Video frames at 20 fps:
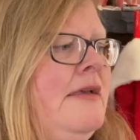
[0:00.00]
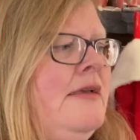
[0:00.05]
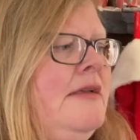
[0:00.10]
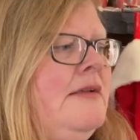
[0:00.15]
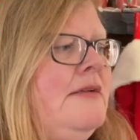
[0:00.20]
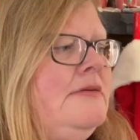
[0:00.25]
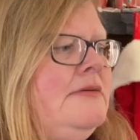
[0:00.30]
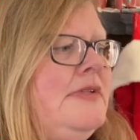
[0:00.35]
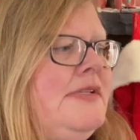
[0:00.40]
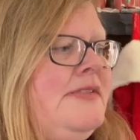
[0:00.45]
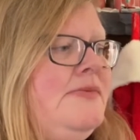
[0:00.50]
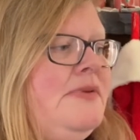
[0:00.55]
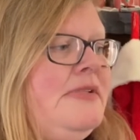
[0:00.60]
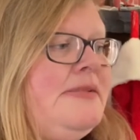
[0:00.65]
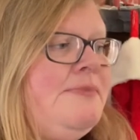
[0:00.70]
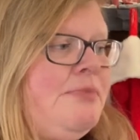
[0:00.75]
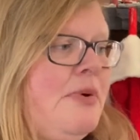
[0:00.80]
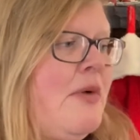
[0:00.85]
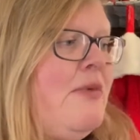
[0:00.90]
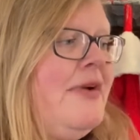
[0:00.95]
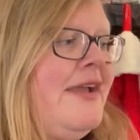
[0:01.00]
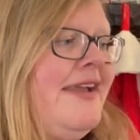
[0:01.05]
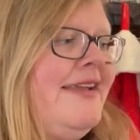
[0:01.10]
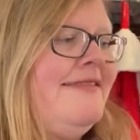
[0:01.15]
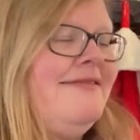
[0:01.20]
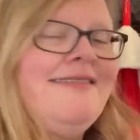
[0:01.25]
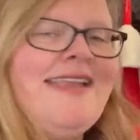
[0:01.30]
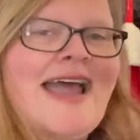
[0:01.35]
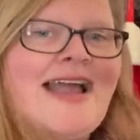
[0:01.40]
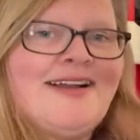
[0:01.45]
This one's
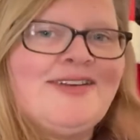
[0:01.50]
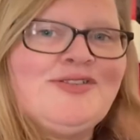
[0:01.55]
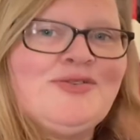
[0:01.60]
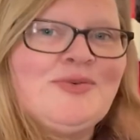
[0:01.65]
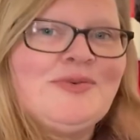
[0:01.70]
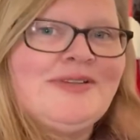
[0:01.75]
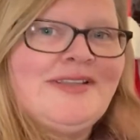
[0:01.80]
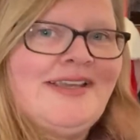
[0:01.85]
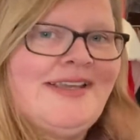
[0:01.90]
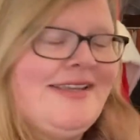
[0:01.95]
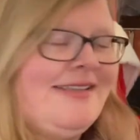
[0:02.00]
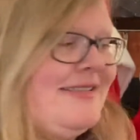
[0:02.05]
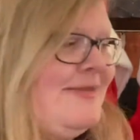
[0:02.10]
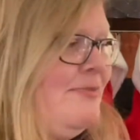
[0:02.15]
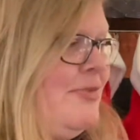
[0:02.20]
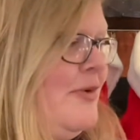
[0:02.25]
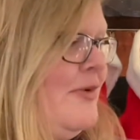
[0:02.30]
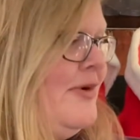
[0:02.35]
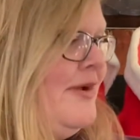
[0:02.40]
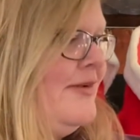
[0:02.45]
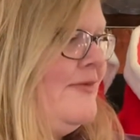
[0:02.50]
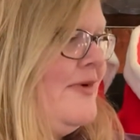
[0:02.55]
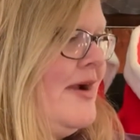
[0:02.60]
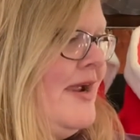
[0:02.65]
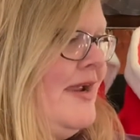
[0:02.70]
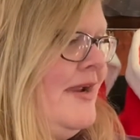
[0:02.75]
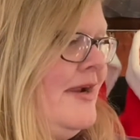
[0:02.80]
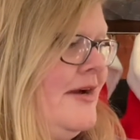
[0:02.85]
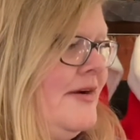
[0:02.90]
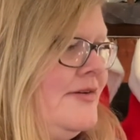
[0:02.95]
broken, actually. It's broken
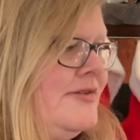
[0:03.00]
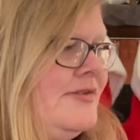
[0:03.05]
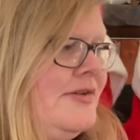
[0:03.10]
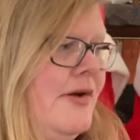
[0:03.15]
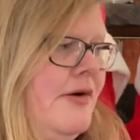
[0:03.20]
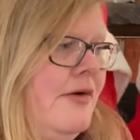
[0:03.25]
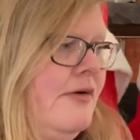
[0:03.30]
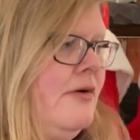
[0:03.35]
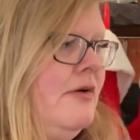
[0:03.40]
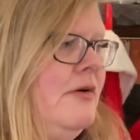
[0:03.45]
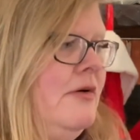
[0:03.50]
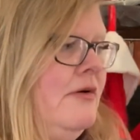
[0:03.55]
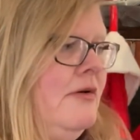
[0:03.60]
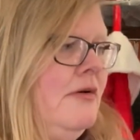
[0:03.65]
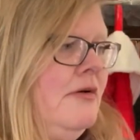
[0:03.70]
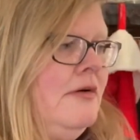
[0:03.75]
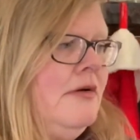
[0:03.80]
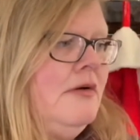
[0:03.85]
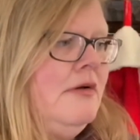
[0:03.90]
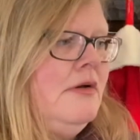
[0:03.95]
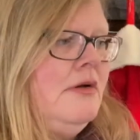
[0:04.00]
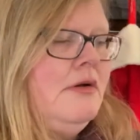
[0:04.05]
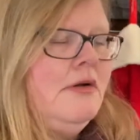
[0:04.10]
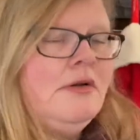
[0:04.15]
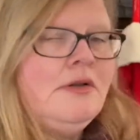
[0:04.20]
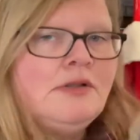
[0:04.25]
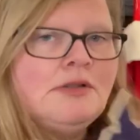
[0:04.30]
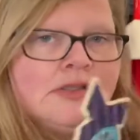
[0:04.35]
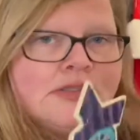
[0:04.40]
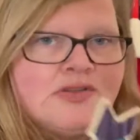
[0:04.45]
right here, so
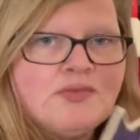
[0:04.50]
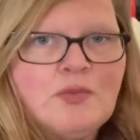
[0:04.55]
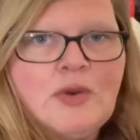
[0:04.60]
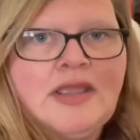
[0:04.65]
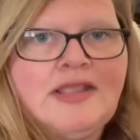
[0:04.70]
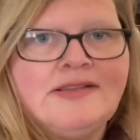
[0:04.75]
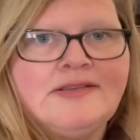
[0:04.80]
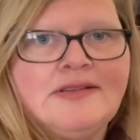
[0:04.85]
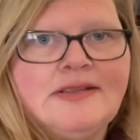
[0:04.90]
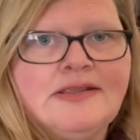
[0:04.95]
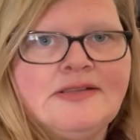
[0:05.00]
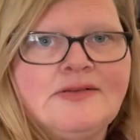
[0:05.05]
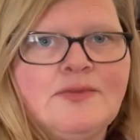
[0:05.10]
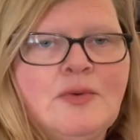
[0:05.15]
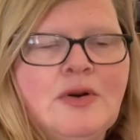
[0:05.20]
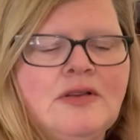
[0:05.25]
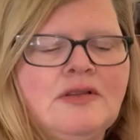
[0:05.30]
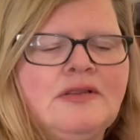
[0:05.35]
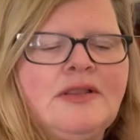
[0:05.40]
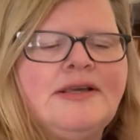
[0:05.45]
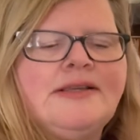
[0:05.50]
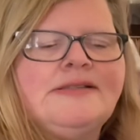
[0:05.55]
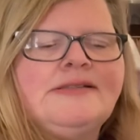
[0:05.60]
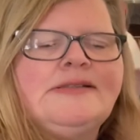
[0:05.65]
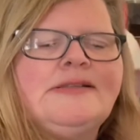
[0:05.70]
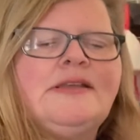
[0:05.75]
it's worthless.